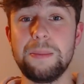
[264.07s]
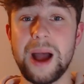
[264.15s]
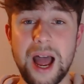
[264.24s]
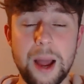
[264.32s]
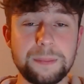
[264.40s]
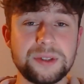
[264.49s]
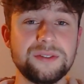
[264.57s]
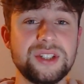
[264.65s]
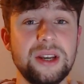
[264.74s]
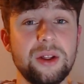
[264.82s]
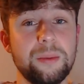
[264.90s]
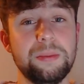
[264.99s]
Perhaps. I've
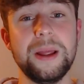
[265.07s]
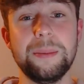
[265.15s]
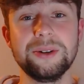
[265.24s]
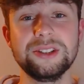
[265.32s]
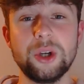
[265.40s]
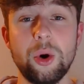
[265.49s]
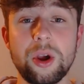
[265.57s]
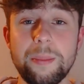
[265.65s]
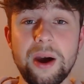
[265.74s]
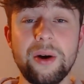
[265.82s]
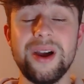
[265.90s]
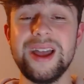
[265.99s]
seen other people talk
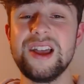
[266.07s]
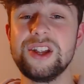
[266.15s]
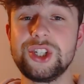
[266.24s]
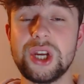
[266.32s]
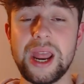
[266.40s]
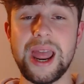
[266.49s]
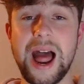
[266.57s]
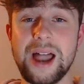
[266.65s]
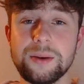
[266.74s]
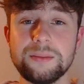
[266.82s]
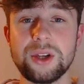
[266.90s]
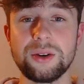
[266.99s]
about Che
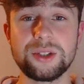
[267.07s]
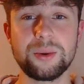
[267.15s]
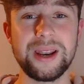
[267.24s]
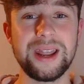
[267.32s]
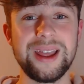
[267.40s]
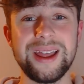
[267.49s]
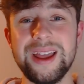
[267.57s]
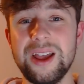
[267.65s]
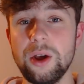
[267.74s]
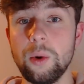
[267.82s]
Adams on Twitter.